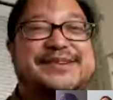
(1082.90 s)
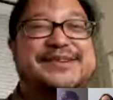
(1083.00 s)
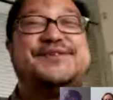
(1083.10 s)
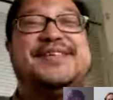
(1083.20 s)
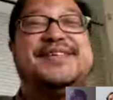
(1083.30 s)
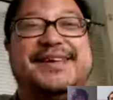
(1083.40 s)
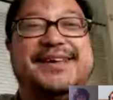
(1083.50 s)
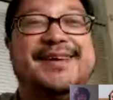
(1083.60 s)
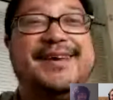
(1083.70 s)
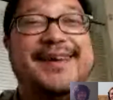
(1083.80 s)
bellows of the
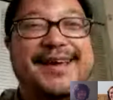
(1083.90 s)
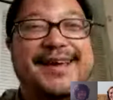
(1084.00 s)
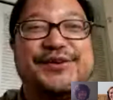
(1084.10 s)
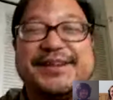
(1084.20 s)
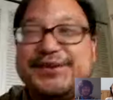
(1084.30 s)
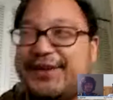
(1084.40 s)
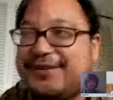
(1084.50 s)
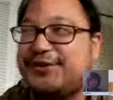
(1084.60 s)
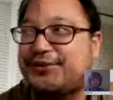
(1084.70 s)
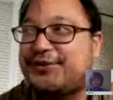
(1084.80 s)
thing, and so then
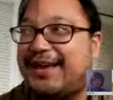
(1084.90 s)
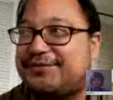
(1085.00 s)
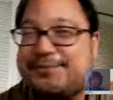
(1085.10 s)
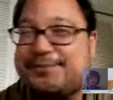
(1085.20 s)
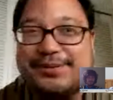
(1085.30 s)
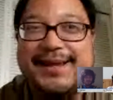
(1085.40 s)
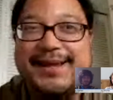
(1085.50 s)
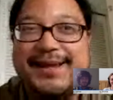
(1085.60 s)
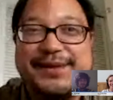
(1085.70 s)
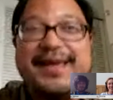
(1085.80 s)
you sort of have to
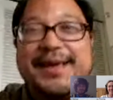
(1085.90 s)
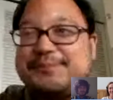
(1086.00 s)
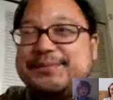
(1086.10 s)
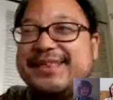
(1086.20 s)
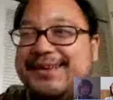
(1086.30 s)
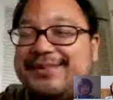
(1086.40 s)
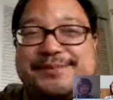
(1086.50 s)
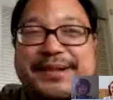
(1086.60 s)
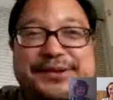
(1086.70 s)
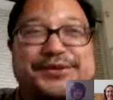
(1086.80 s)
plan out. But the
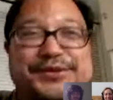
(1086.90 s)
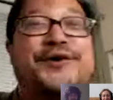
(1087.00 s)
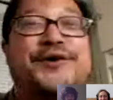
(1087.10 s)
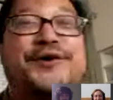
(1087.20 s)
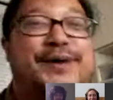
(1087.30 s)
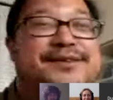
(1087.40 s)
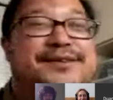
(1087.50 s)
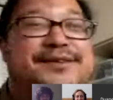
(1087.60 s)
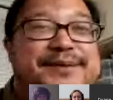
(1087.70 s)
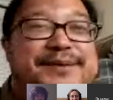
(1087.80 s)
thing is, the bellows can go for quite
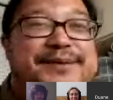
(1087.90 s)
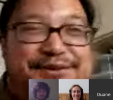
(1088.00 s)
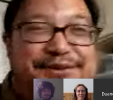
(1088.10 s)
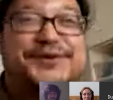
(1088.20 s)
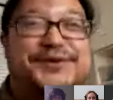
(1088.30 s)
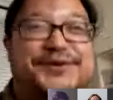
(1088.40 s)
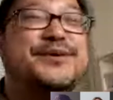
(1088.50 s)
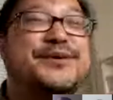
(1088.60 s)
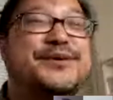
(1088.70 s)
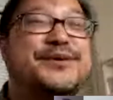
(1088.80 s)
a long time. You can go
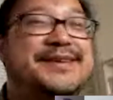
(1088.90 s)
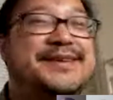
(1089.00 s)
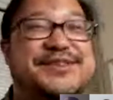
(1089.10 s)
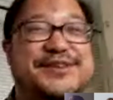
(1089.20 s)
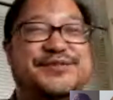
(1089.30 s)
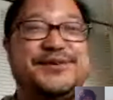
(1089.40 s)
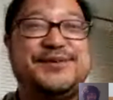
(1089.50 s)
almost 16 beats if